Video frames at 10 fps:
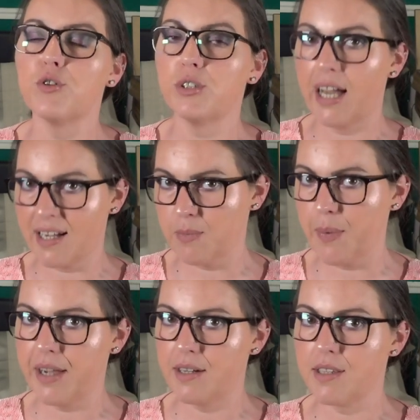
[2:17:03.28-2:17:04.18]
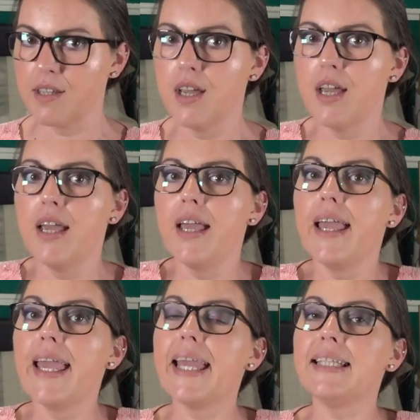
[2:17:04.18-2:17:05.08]
for taxpayers.
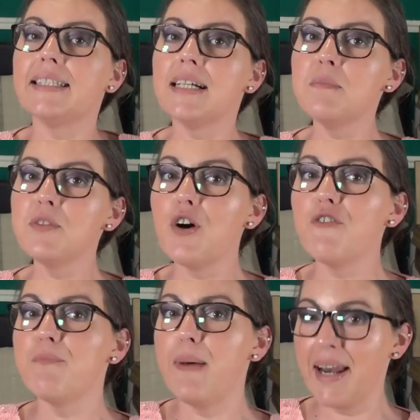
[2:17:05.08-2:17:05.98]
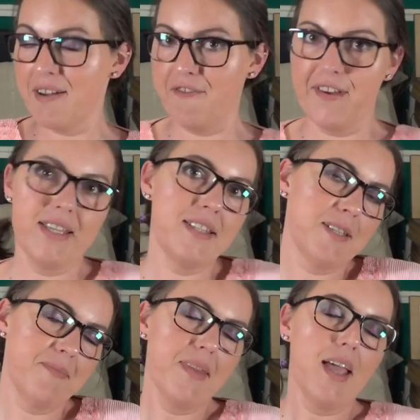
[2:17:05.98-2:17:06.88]
In terms of
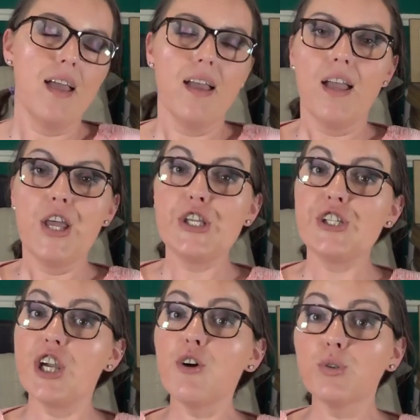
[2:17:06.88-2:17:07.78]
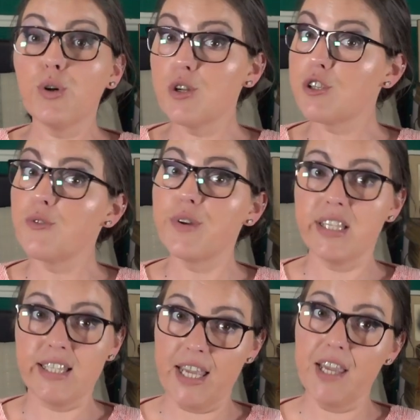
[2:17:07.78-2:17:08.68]
benefits, she could also
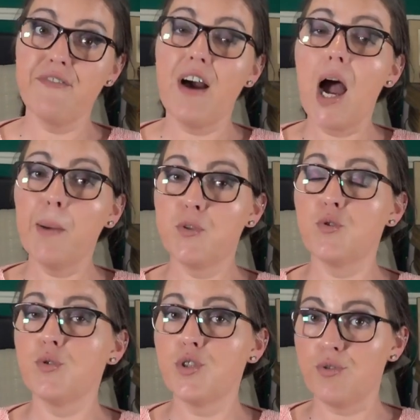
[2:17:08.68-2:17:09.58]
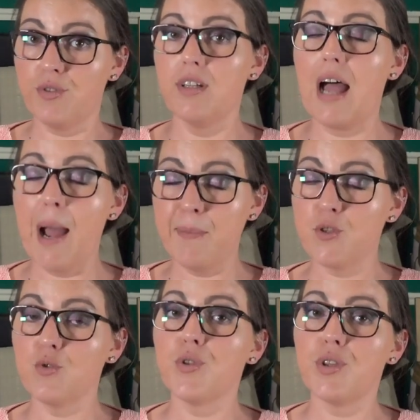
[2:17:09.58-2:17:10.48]
receive up to
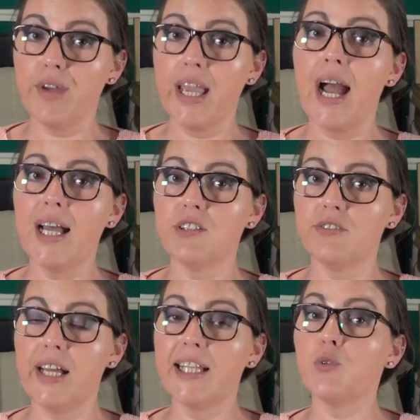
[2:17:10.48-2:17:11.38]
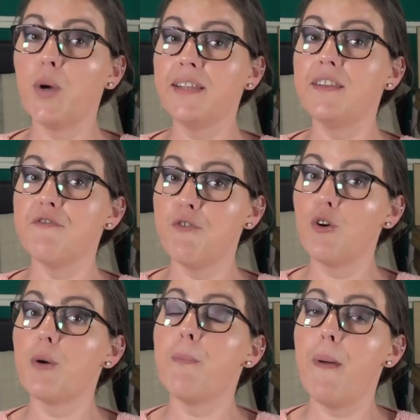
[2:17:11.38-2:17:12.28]

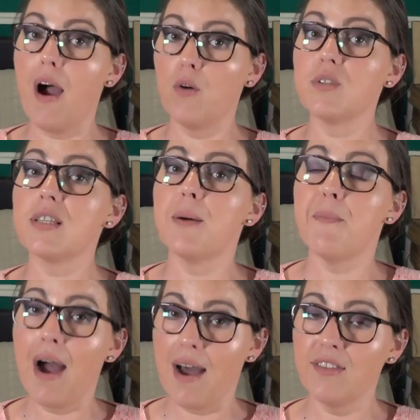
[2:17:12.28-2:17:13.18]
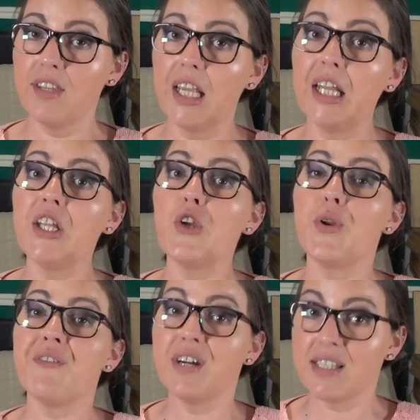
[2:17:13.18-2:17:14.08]
£324 a month in
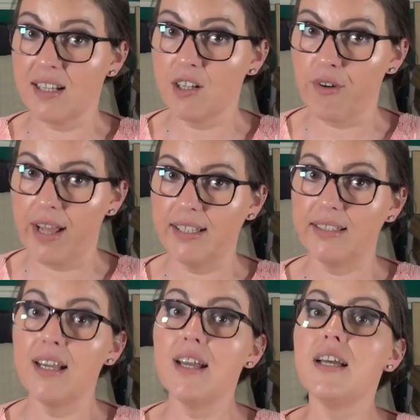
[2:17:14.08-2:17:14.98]
universal credit.